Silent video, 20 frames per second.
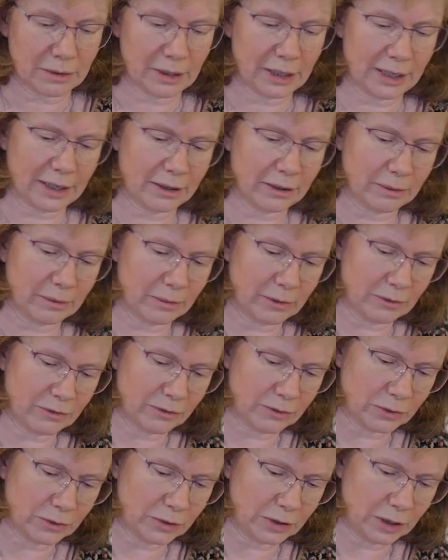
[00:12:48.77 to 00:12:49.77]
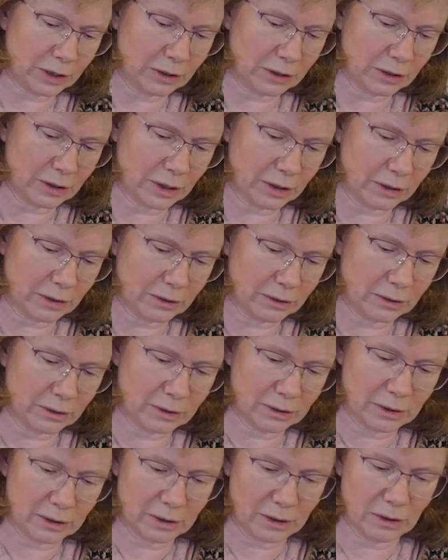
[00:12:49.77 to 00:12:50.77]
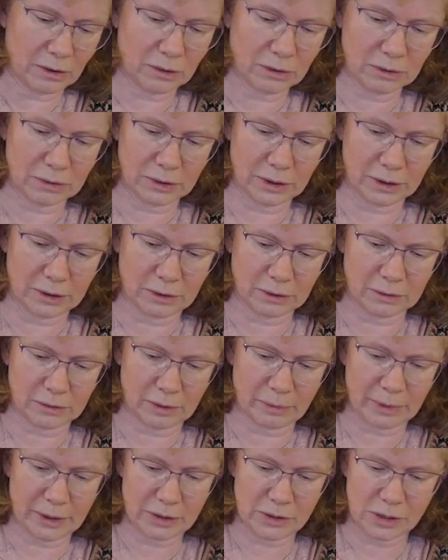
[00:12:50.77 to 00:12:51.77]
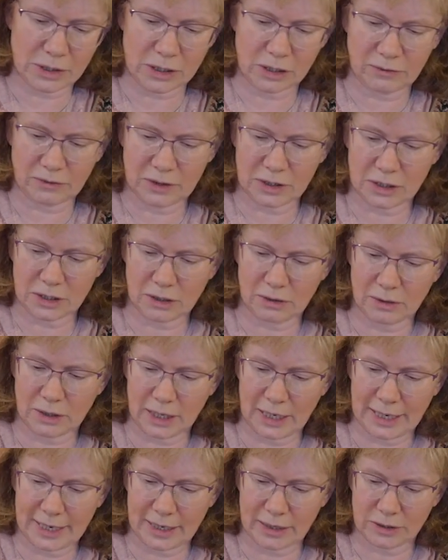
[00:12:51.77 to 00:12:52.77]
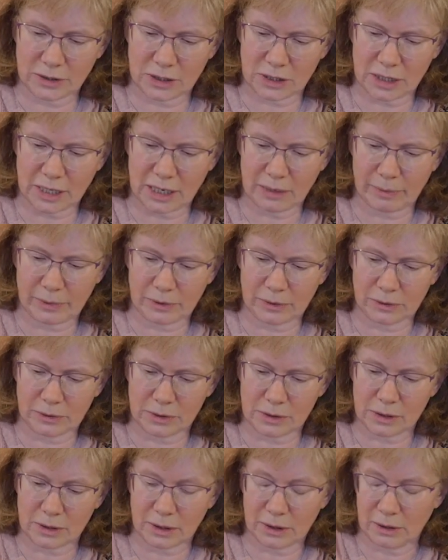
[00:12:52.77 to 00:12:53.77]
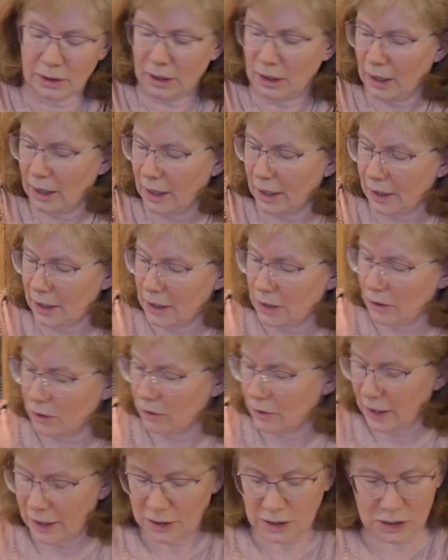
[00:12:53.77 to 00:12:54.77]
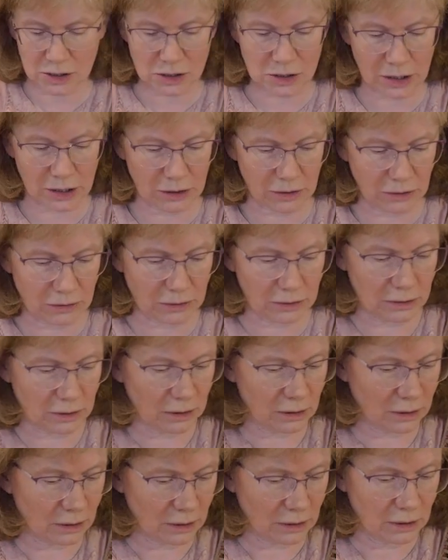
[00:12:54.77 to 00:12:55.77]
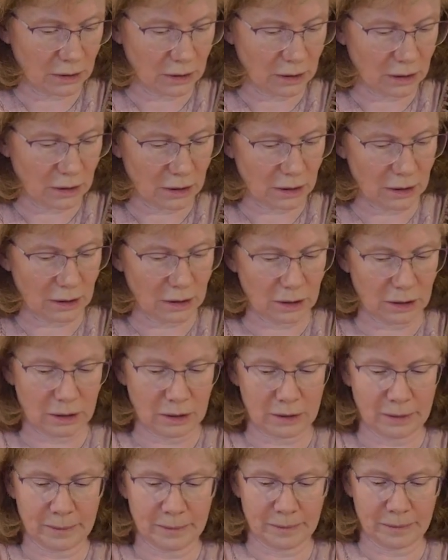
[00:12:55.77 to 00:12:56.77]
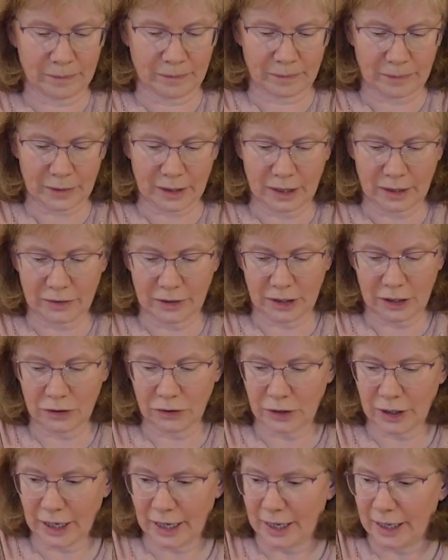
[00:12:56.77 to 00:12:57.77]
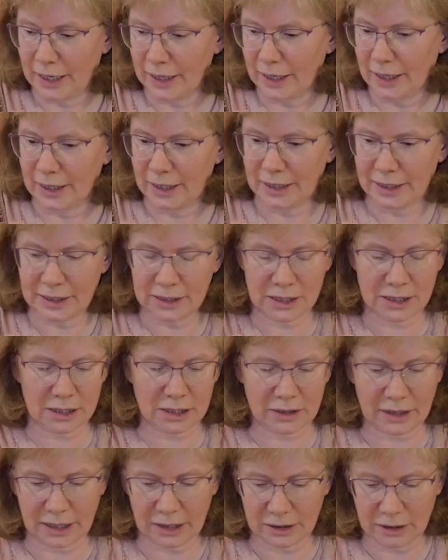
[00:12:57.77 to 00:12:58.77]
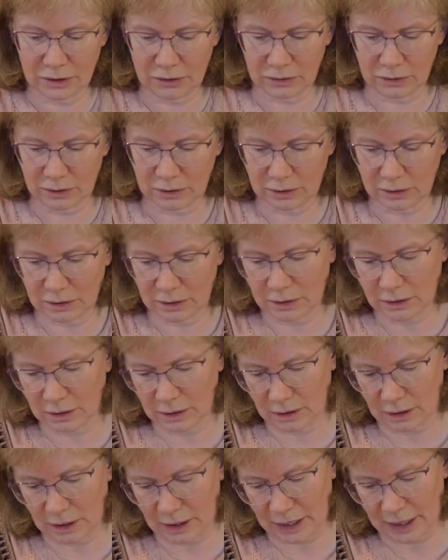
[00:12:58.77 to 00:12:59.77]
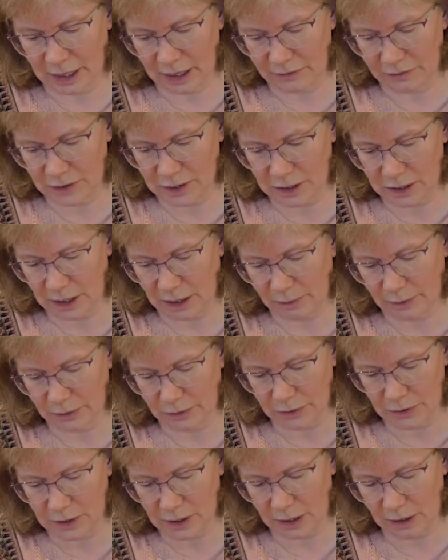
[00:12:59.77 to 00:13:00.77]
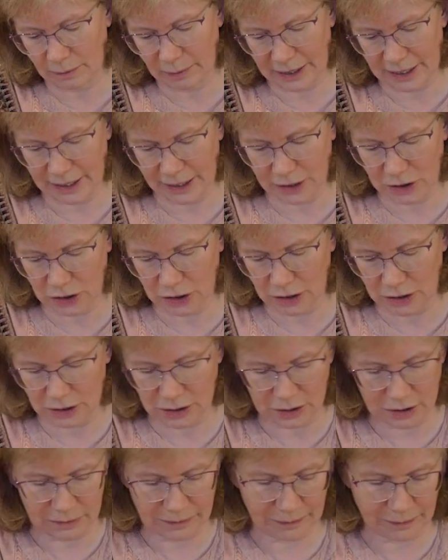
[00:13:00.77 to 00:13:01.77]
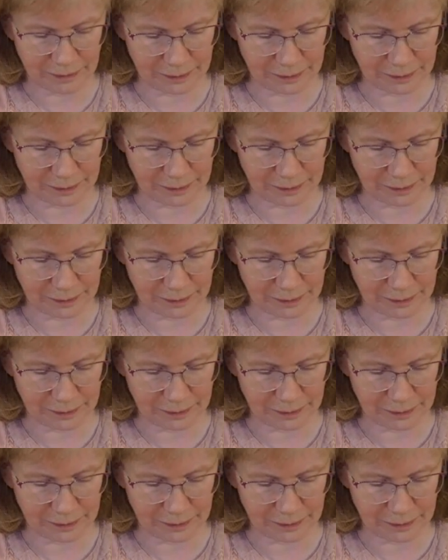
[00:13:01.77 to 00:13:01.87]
Now, before you go, oh no, the post office don't allow staples, and I know that's so. In the UK, at least, they don't have staples in packages.